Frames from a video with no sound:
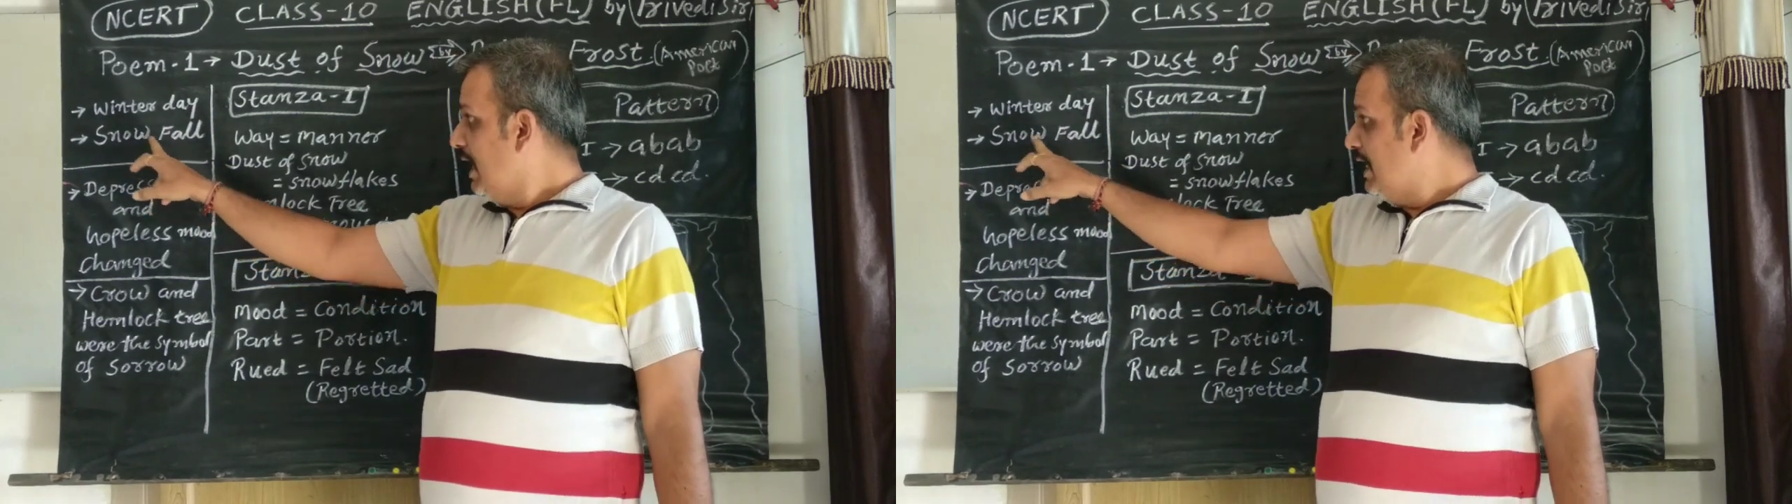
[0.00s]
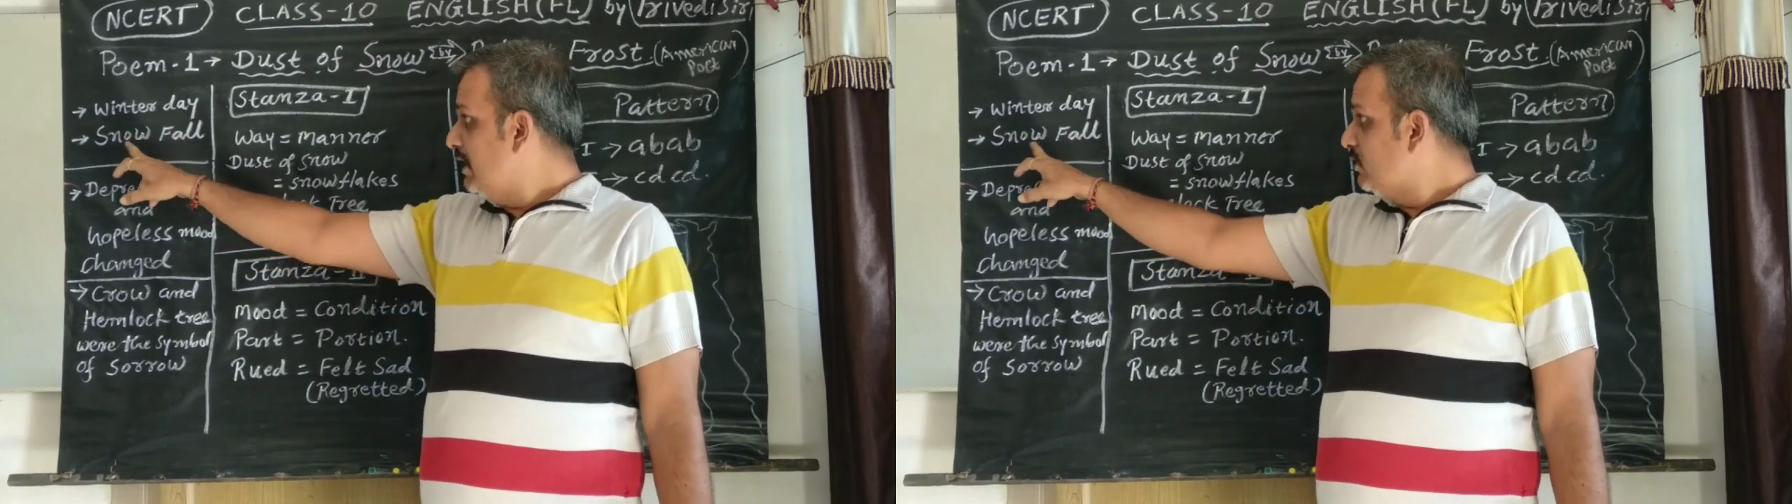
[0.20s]

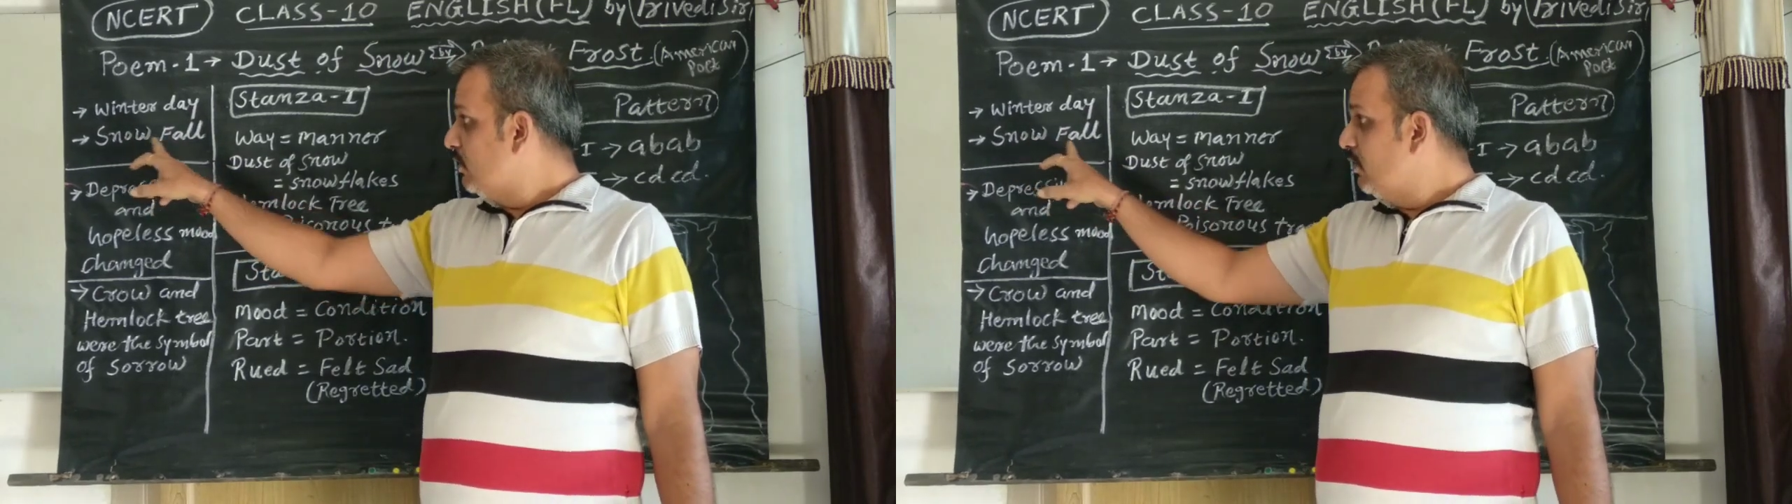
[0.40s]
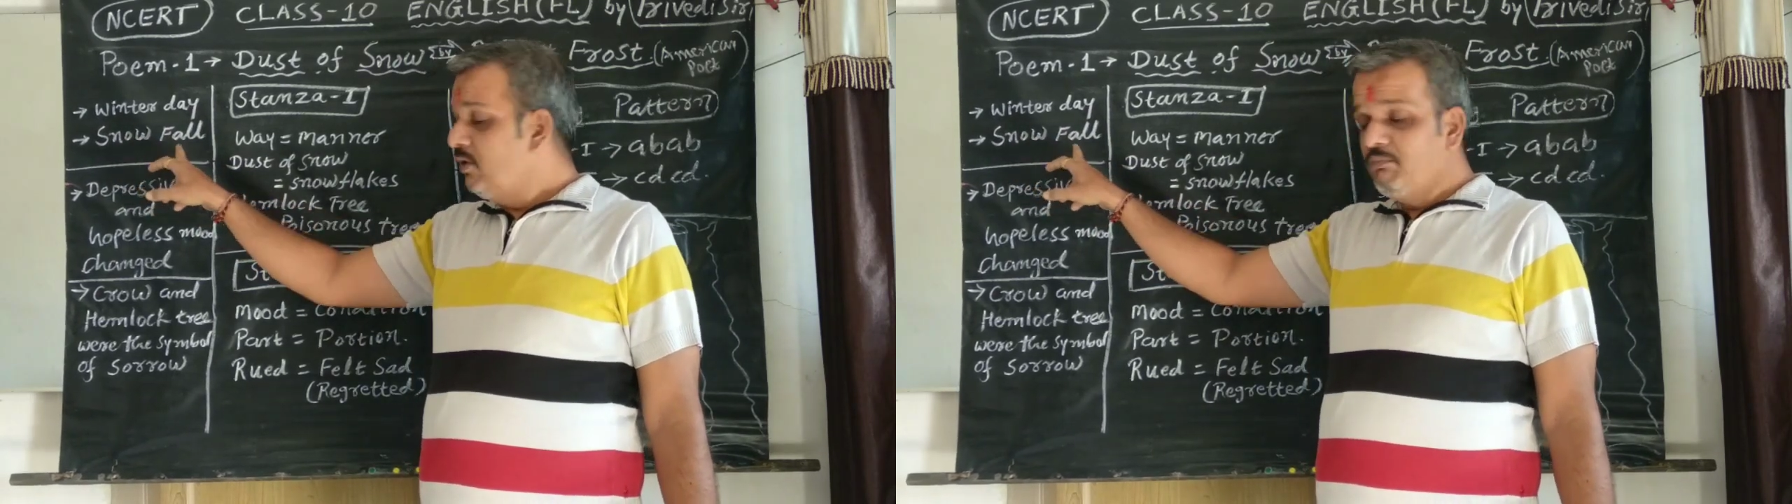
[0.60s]

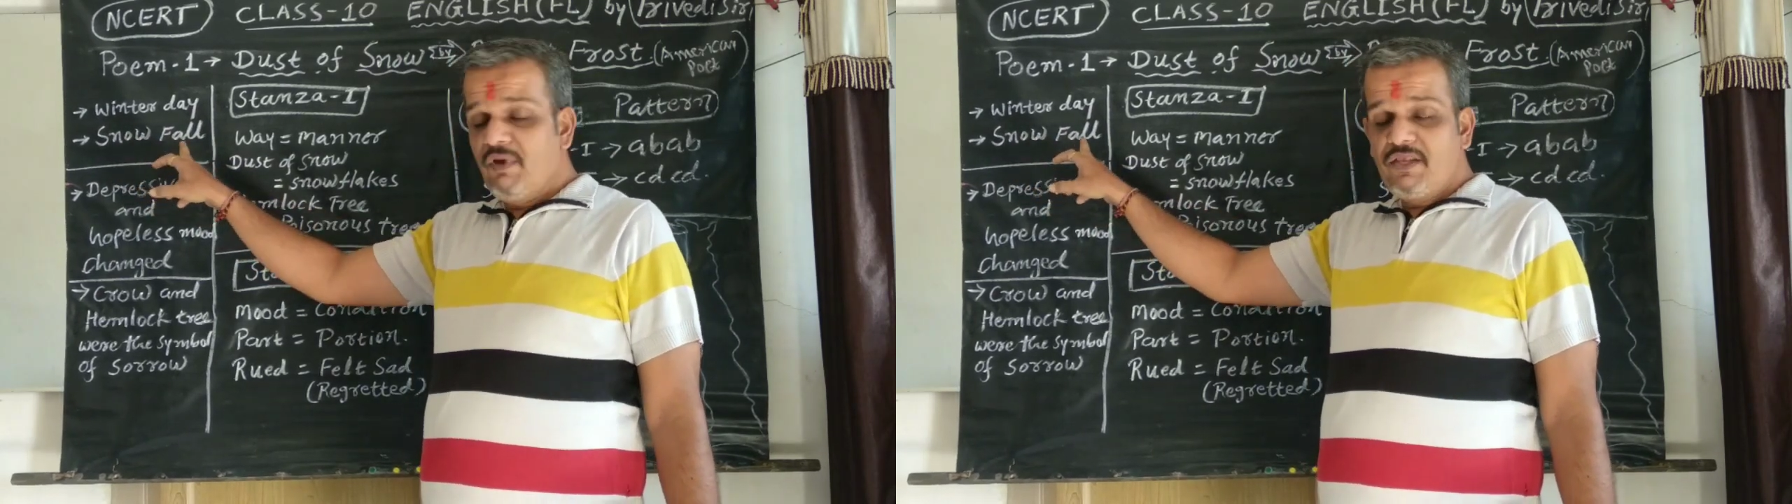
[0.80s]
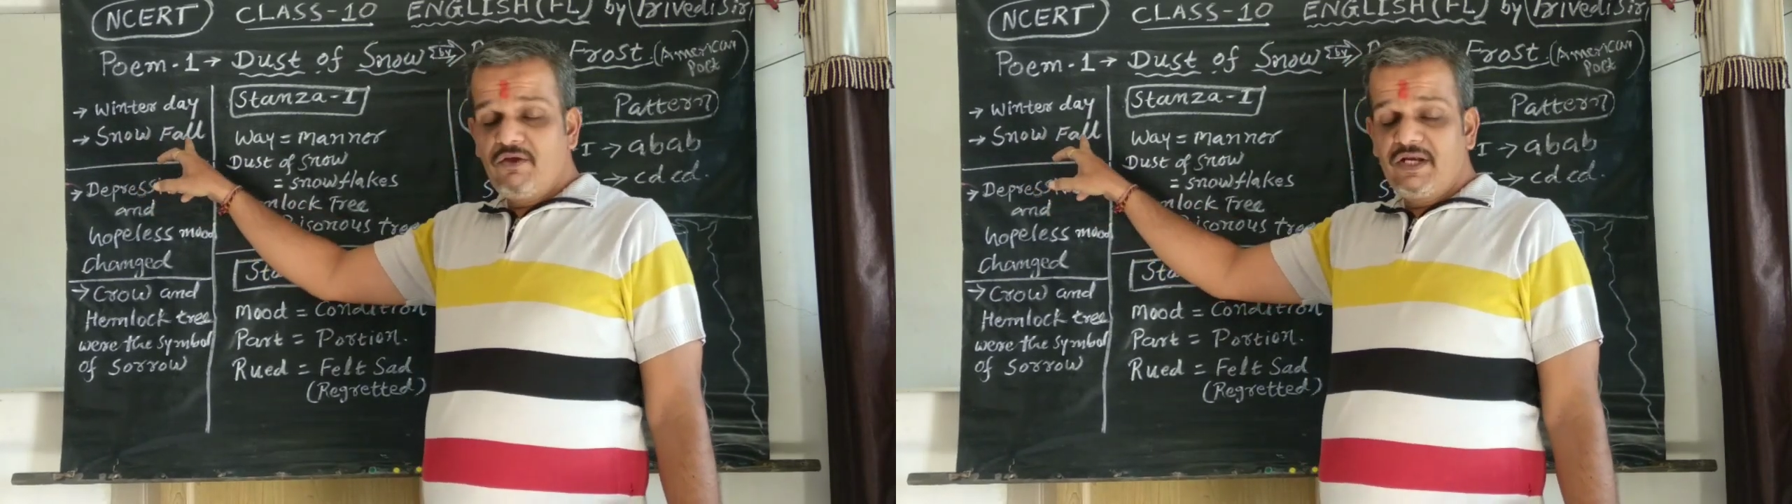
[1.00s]
into
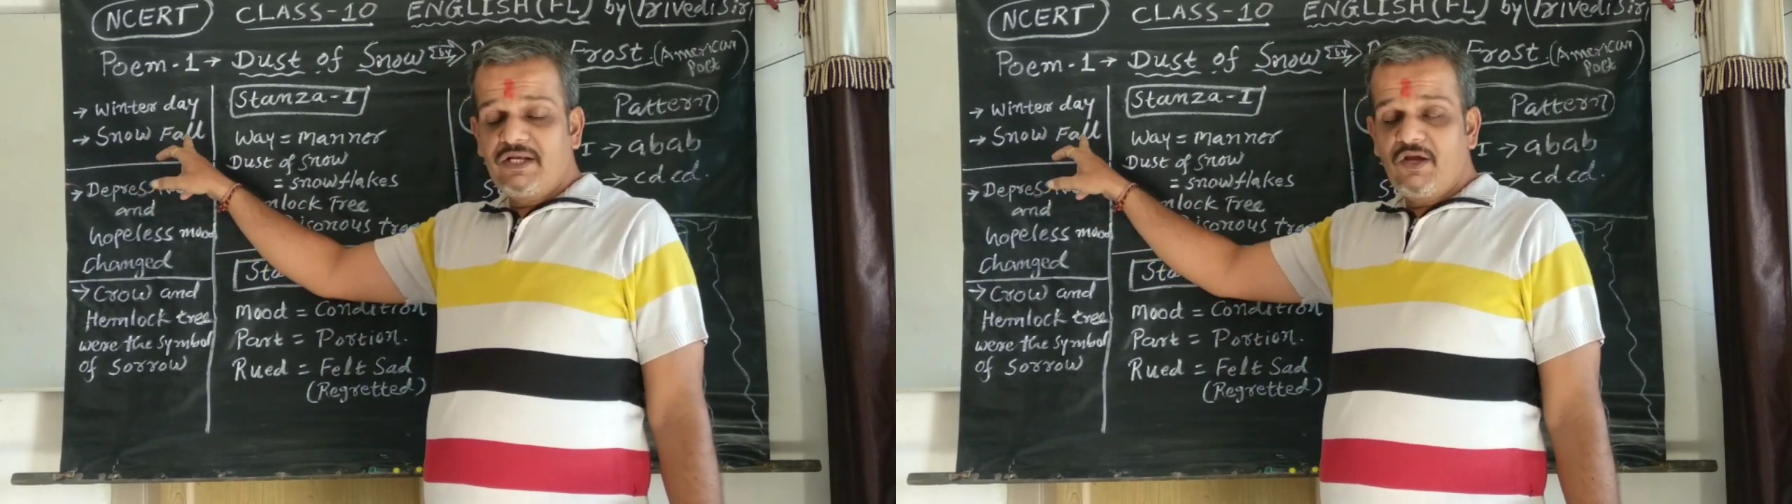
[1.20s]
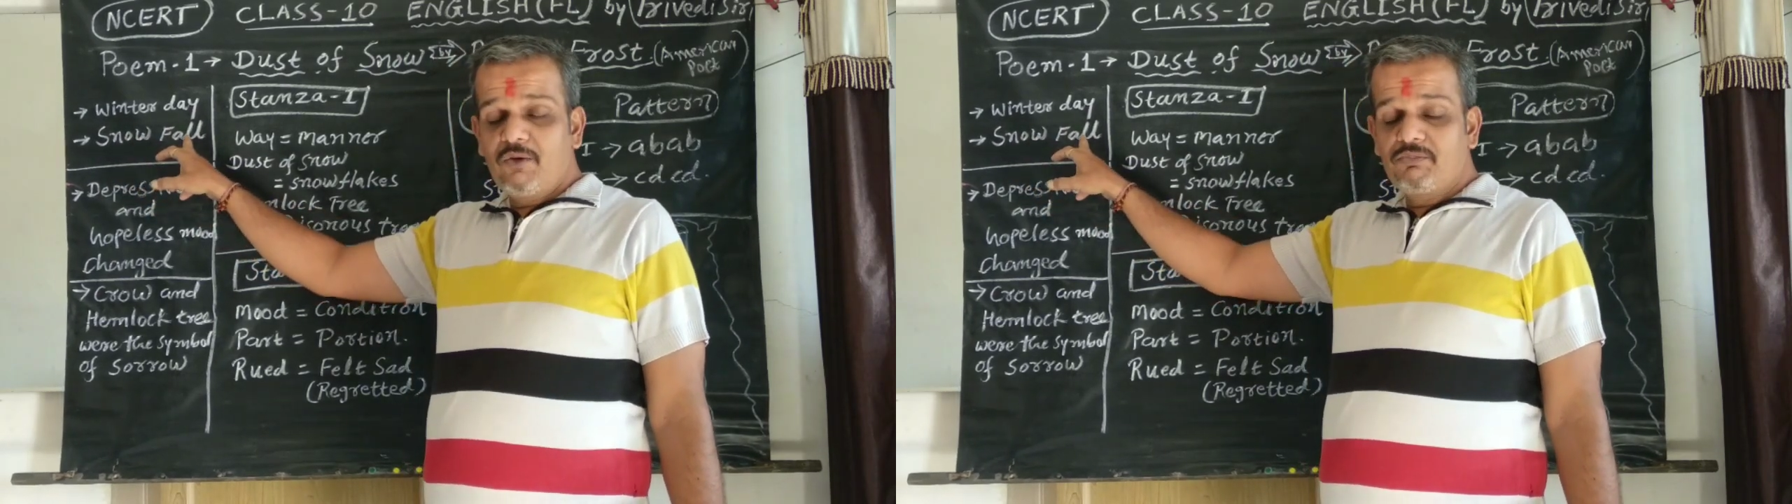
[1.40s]

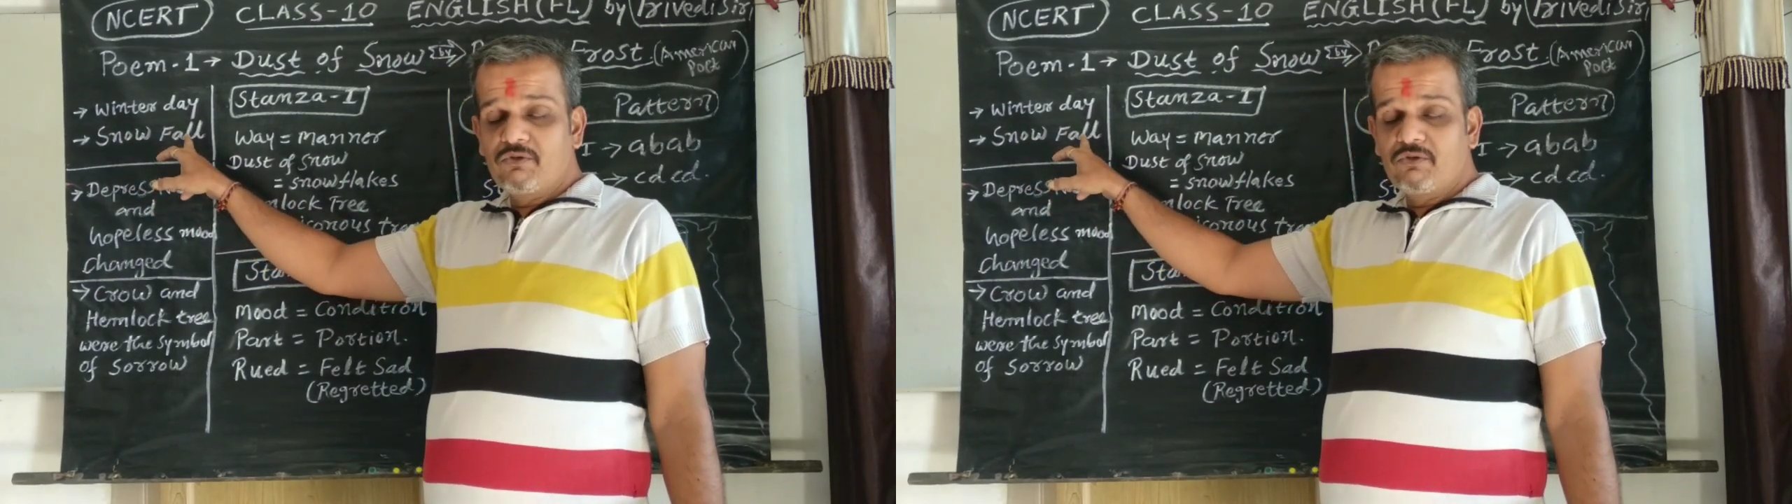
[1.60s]
majority of